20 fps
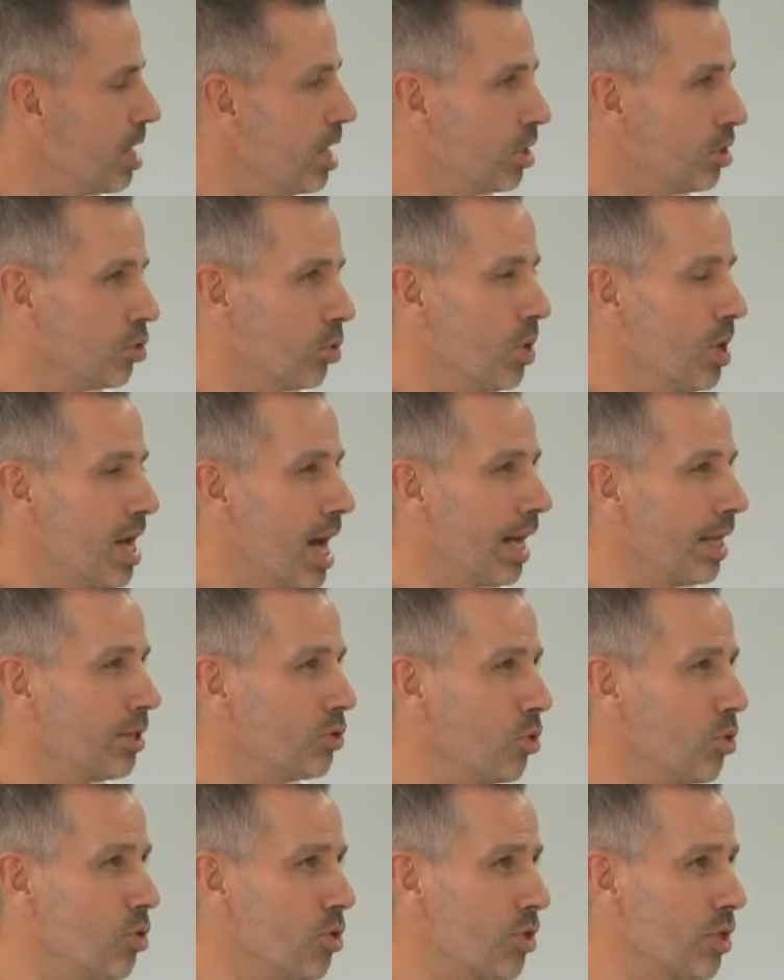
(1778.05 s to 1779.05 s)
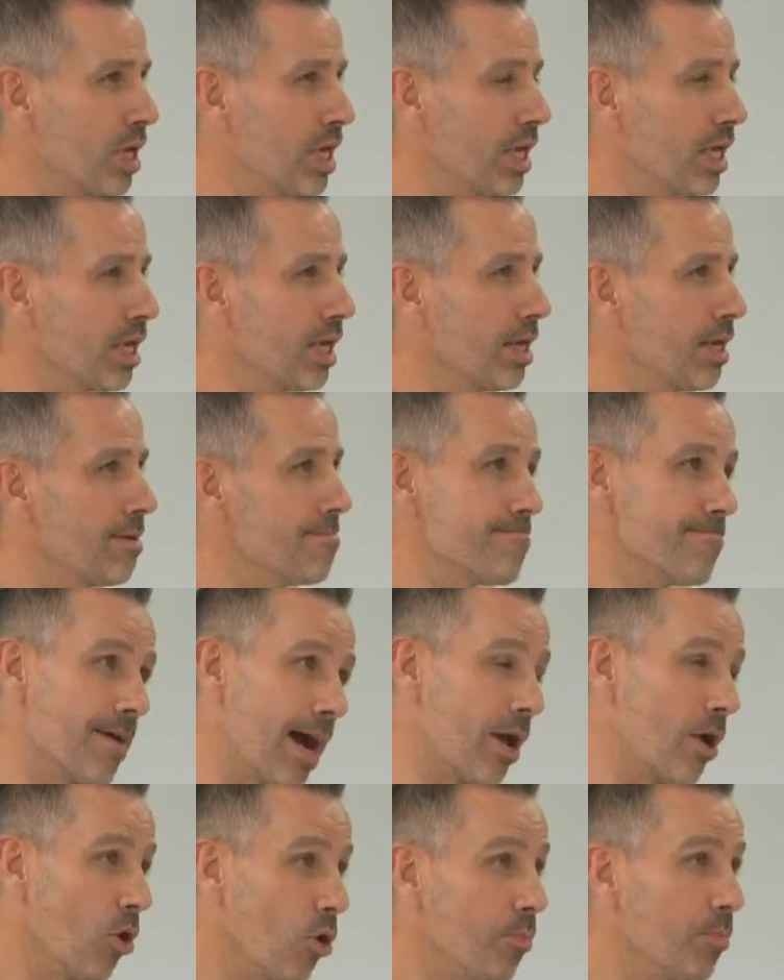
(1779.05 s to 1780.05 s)
So I
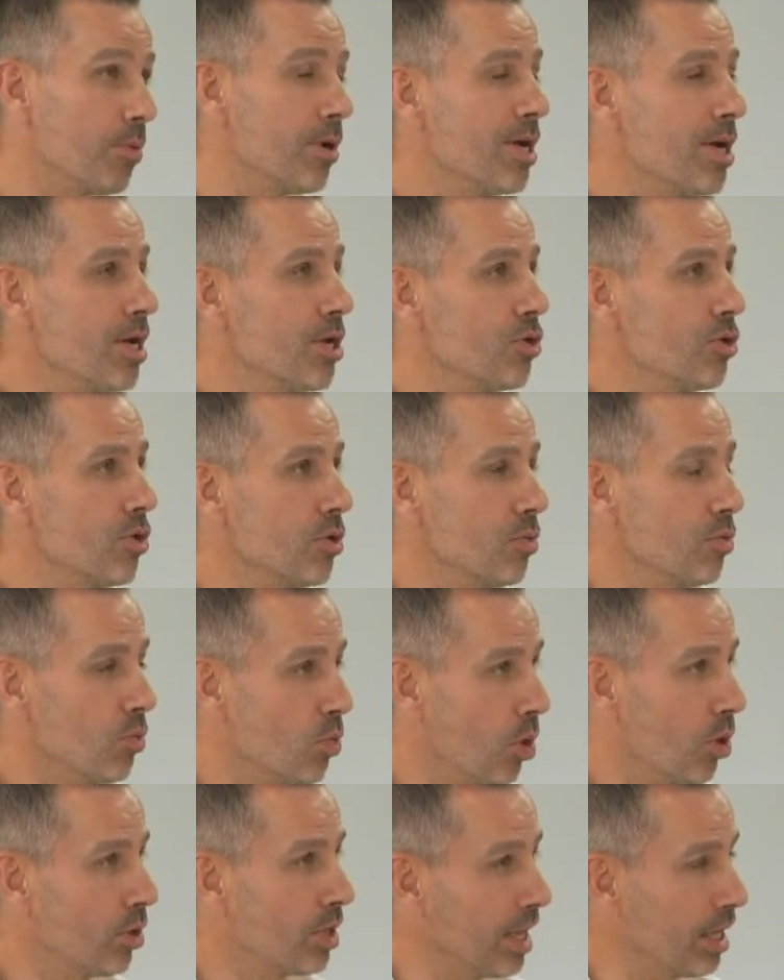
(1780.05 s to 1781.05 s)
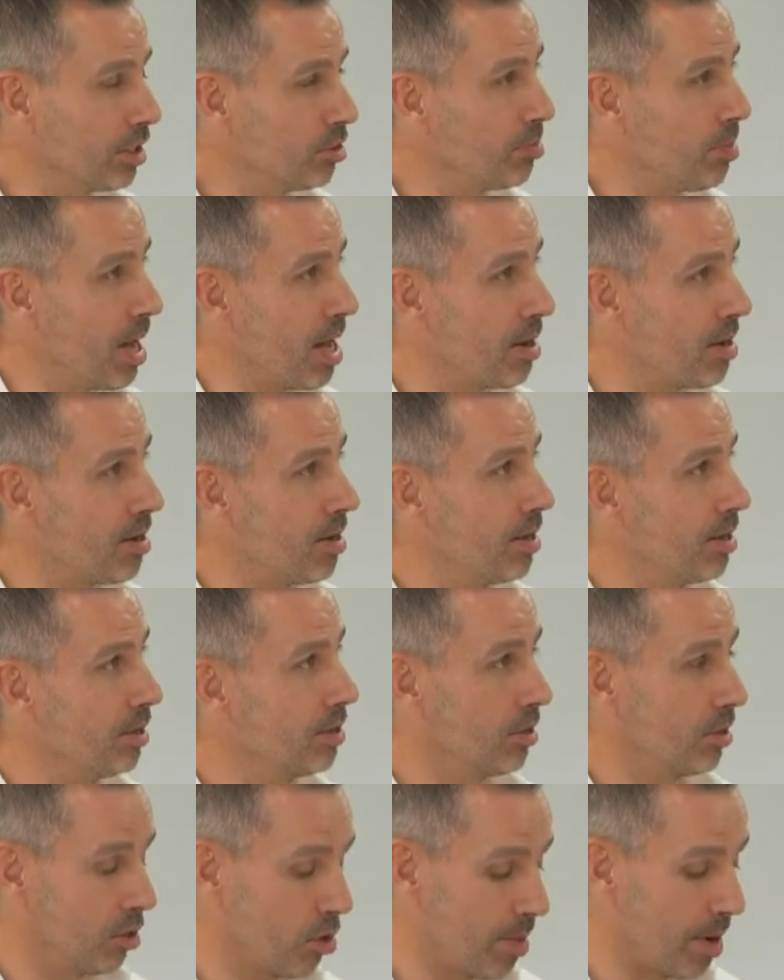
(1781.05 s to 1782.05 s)
hope one gets better
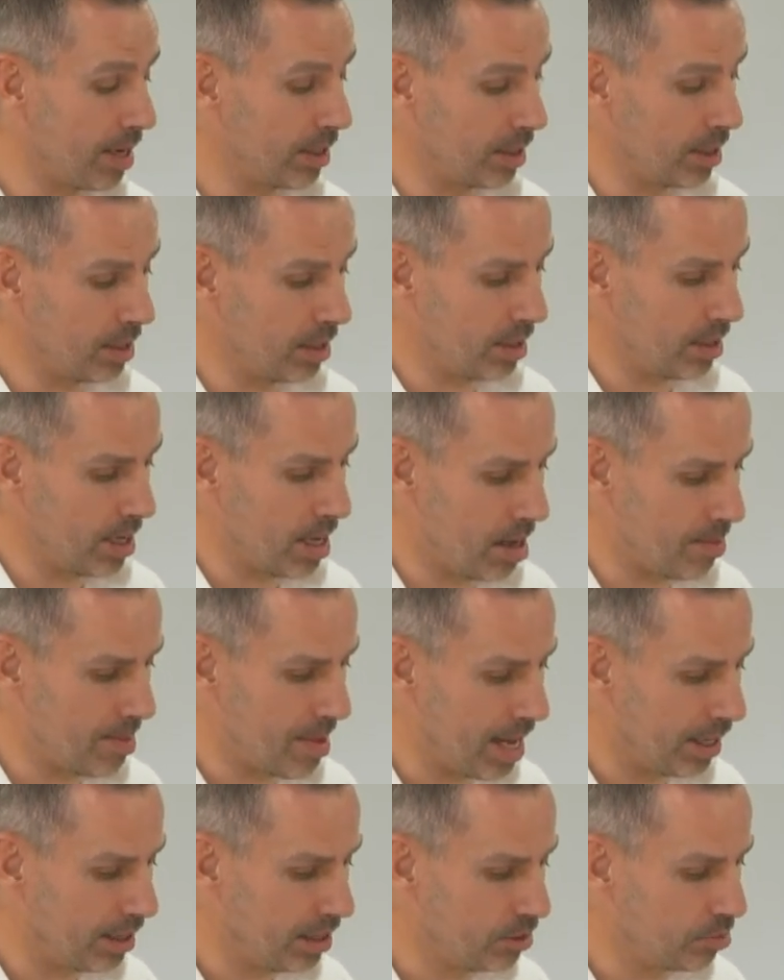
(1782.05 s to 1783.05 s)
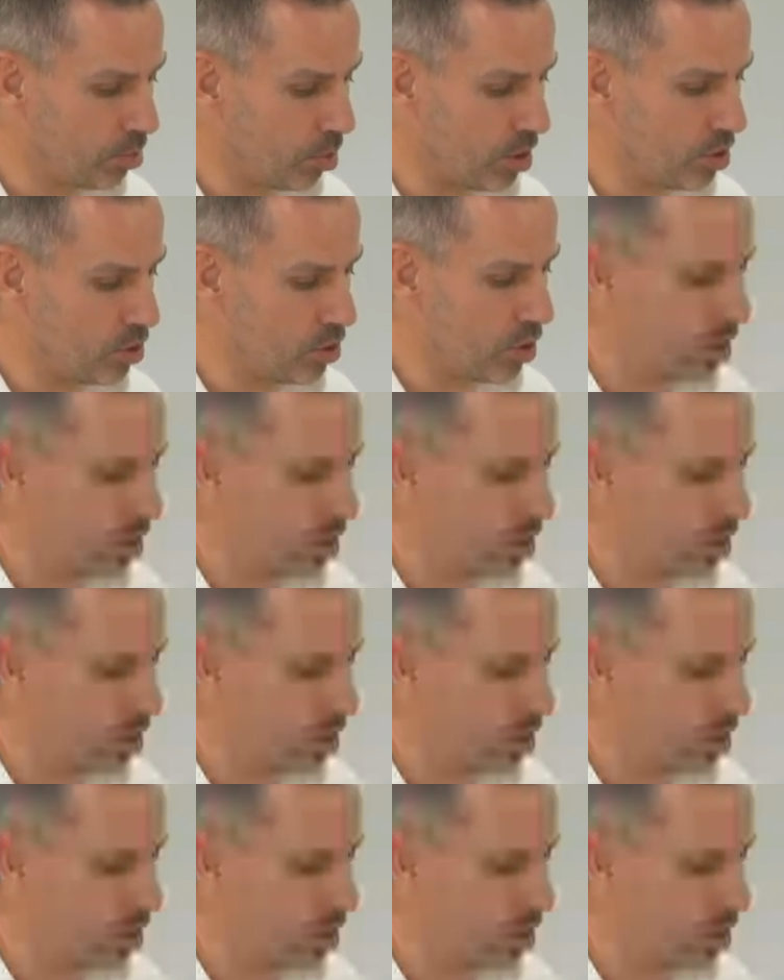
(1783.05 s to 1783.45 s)
to go back to Andy's point, you